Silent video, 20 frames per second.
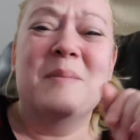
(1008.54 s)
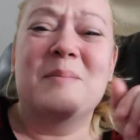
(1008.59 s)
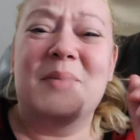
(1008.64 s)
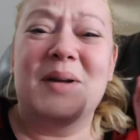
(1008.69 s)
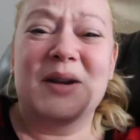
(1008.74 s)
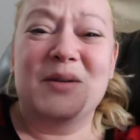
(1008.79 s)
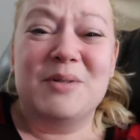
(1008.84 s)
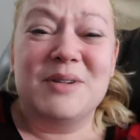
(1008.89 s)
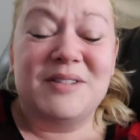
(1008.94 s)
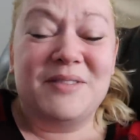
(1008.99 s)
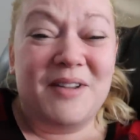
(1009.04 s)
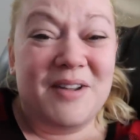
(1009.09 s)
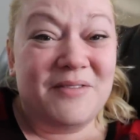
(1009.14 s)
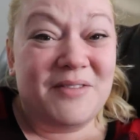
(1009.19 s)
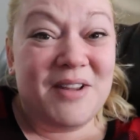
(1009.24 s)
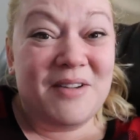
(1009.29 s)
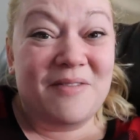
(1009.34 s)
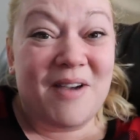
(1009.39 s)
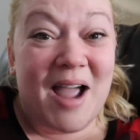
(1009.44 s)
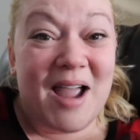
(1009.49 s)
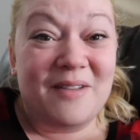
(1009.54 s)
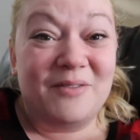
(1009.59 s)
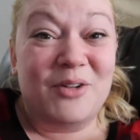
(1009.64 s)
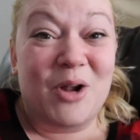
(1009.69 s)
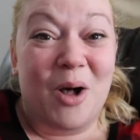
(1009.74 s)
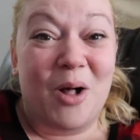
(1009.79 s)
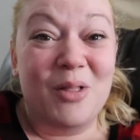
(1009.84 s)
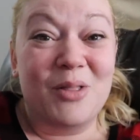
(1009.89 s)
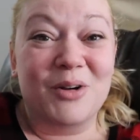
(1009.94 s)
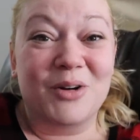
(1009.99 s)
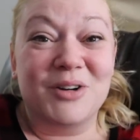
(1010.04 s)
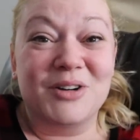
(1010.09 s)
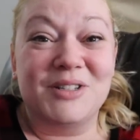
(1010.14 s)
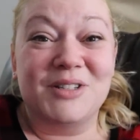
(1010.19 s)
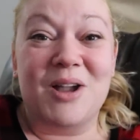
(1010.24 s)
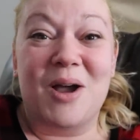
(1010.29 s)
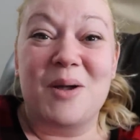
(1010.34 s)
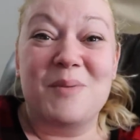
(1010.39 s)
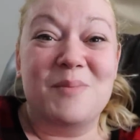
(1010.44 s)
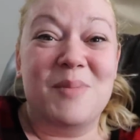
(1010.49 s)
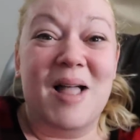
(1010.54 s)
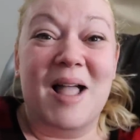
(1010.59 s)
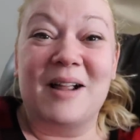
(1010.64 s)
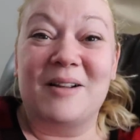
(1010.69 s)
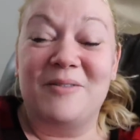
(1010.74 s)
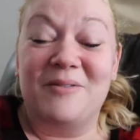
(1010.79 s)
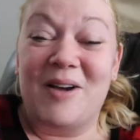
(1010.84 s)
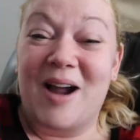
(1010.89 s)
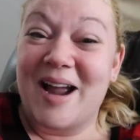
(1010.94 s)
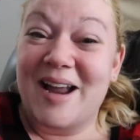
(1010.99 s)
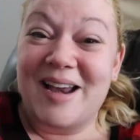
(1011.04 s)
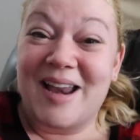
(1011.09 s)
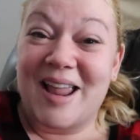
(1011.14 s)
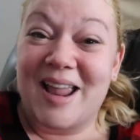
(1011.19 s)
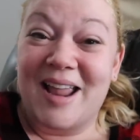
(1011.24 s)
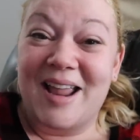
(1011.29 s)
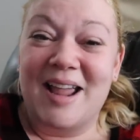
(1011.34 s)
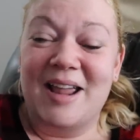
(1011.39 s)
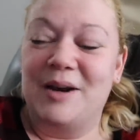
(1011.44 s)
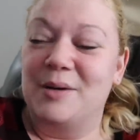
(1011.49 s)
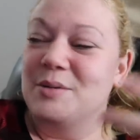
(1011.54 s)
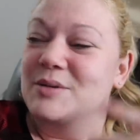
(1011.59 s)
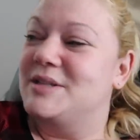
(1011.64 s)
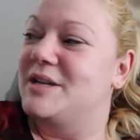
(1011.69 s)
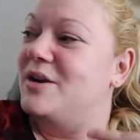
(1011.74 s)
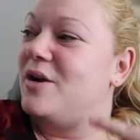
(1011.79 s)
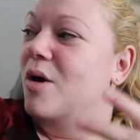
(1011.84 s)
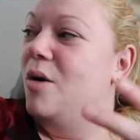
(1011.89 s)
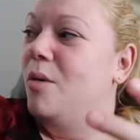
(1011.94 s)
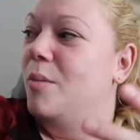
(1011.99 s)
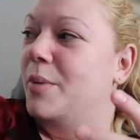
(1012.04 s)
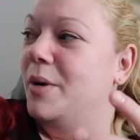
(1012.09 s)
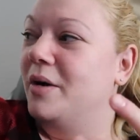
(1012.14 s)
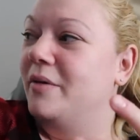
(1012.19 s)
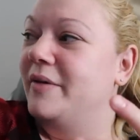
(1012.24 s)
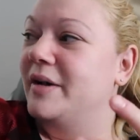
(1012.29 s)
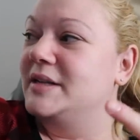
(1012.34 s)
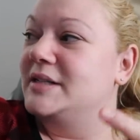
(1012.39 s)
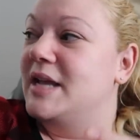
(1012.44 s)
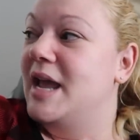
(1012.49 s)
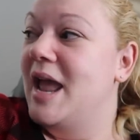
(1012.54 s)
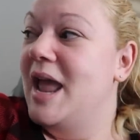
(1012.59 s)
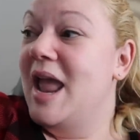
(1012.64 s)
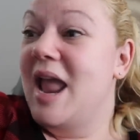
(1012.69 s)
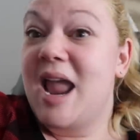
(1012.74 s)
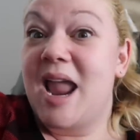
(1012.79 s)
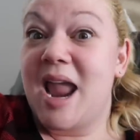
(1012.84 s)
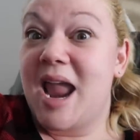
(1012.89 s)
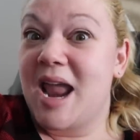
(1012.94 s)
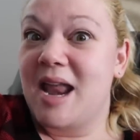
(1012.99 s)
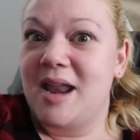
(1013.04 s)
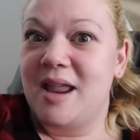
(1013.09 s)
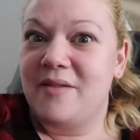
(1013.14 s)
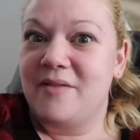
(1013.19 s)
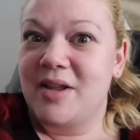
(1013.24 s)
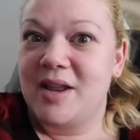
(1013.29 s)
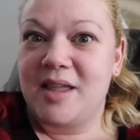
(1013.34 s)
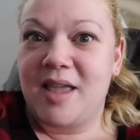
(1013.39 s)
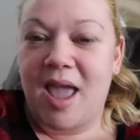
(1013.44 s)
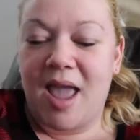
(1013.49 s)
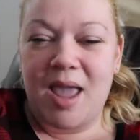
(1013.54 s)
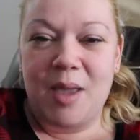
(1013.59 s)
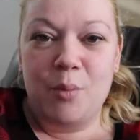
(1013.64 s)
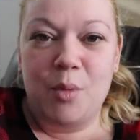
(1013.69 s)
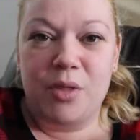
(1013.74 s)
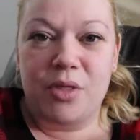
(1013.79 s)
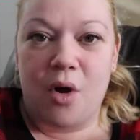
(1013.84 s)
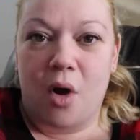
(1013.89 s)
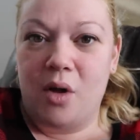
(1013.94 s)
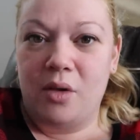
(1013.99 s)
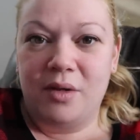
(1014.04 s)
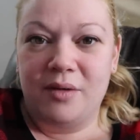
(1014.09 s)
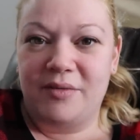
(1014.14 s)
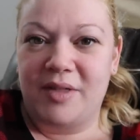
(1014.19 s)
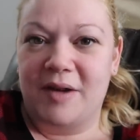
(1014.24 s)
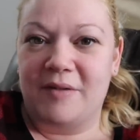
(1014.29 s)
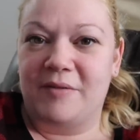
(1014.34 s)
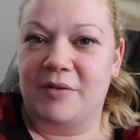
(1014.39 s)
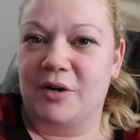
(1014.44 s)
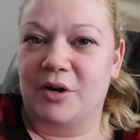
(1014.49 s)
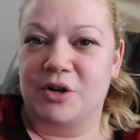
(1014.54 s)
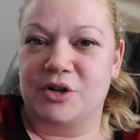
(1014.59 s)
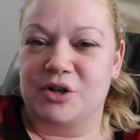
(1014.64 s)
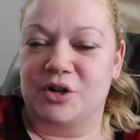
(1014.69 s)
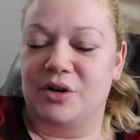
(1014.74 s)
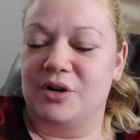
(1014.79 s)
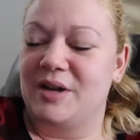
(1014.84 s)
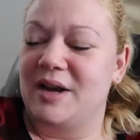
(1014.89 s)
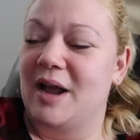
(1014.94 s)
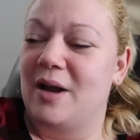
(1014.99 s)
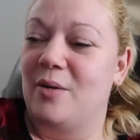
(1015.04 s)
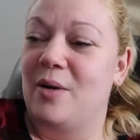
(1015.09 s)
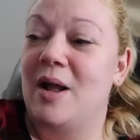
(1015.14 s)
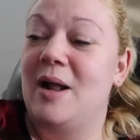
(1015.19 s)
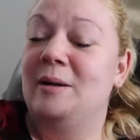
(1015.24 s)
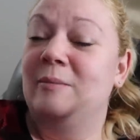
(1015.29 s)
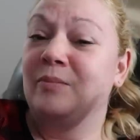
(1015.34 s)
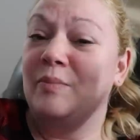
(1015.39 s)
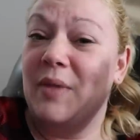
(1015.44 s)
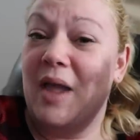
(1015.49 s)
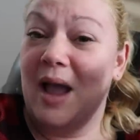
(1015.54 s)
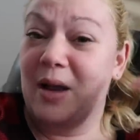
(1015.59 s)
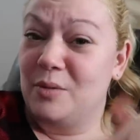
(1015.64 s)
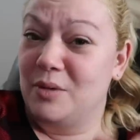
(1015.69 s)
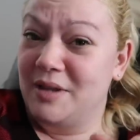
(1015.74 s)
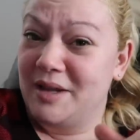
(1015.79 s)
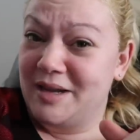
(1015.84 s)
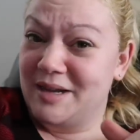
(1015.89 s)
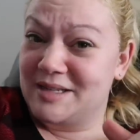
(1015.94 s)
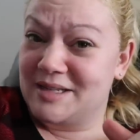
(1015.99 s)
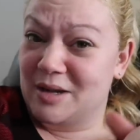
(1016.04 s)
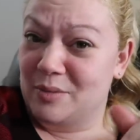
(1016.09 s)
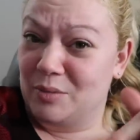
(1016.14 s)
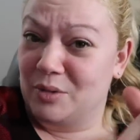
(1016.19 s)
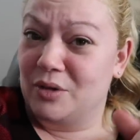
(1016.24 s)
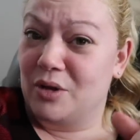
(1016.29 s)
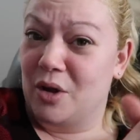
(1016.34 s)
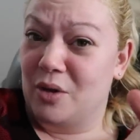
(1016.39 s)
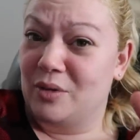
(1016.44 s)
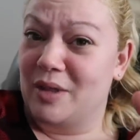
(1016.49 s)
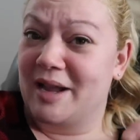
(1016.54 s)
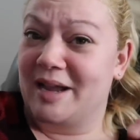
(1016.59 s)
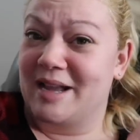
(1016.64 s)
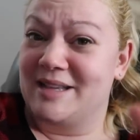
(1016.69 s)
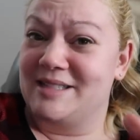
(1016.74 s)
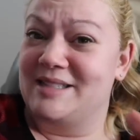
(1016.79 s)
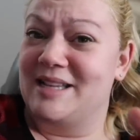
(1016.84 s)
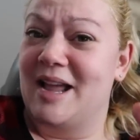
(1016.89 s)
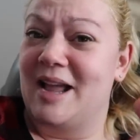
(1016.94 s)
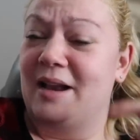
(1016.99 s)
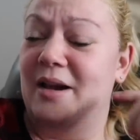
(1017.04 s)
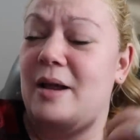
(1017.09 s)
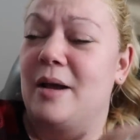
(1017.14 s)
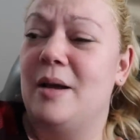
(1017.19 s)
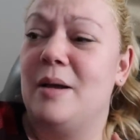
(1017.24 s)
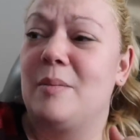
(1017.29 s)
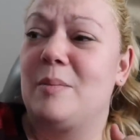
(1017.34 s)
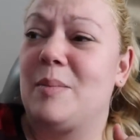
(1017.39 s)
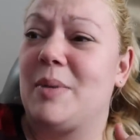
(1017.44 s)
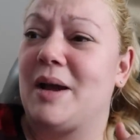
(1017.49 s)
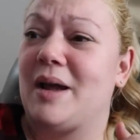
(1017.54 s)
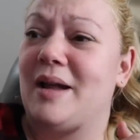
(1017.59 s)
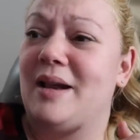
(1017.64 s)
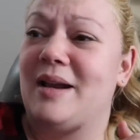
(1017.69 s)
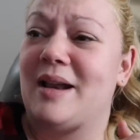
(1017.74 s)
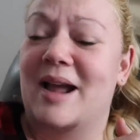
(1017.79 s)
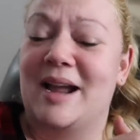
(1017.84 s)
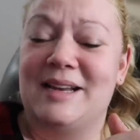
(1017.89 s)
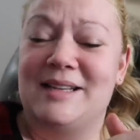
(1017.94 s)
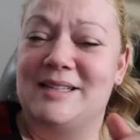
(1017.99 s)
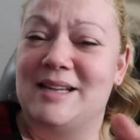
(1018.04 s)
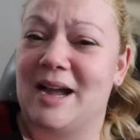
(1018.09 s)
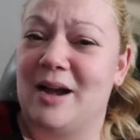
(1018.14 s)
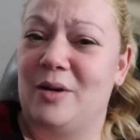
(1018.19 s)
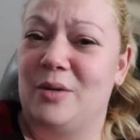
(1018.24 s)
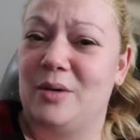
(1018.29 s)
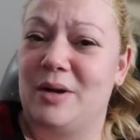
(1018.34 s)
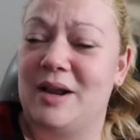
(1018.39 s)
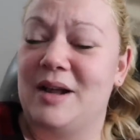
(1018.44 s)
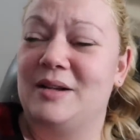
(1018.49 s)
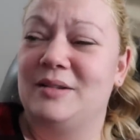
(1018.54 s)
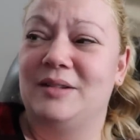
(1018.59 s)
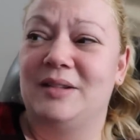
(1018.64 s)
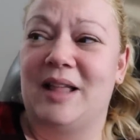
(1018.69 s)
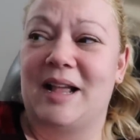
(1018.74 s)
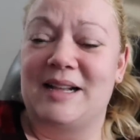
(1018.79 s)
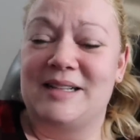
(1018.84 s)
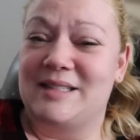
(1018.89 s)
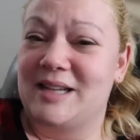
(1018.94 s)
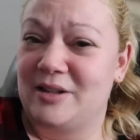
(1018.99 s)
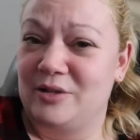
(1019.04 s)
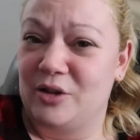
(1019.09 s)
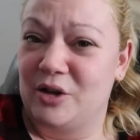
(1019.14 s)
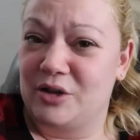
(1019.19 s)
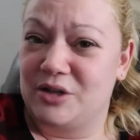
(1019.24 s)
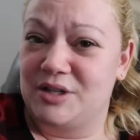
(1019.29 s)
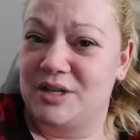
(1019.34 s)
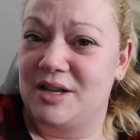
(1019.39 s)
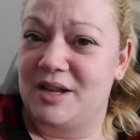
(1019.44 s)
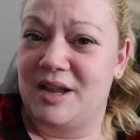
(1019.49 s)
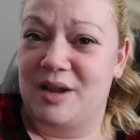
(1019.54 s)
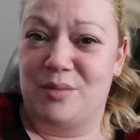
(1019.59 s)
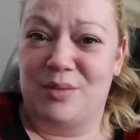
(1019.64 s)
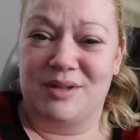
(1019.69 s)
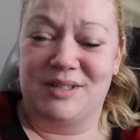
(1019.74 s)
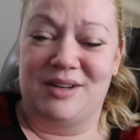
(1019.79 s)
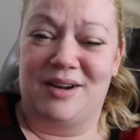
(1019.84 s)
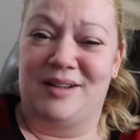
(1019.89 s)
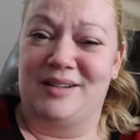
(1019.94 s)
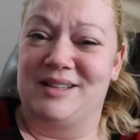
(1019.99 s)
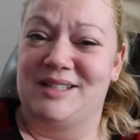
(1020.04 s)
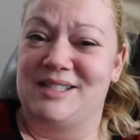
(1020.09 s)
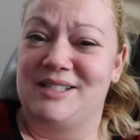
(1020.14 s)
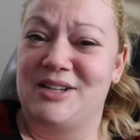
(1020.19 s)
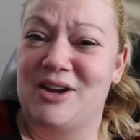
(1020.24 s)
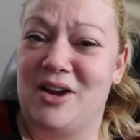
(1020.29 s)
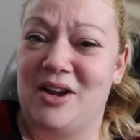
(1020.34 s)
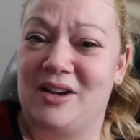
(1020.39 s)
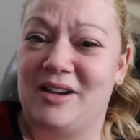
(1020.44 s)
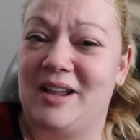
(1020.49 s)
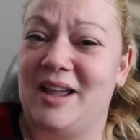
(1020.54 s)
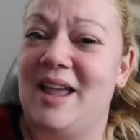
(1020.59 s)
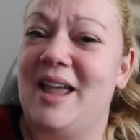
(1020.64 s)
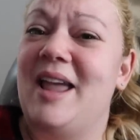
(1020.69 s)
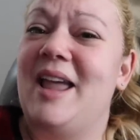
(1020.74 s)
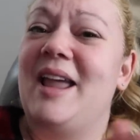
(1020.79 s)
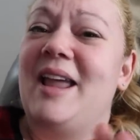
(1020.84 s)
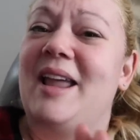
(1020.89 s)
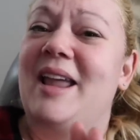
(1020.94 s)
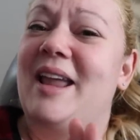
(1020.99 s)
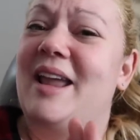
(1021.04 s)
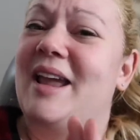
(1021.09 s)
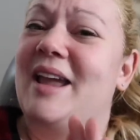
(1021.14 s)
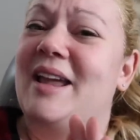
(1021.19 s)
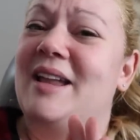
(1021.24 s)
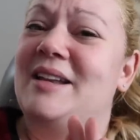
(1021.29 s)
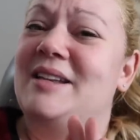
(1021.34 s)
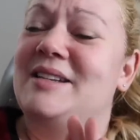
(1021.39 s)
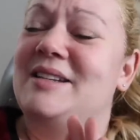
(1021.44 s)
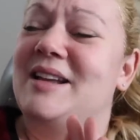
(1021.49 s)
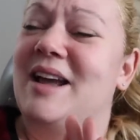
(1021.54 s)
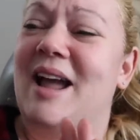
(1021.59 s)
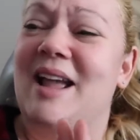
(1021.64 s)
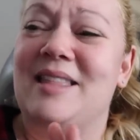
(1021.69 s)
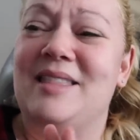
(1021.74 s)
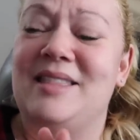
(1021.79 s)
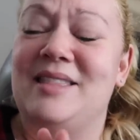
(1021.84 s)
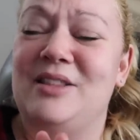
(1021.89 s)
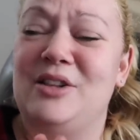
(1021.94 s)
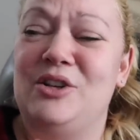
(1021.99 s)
but it was $55 on Black Friday and I was like, oh, perfect. It even came with all of that furniture. Now, I will link it down below, like I said, but I doubt, last I looked, it was not in stock and I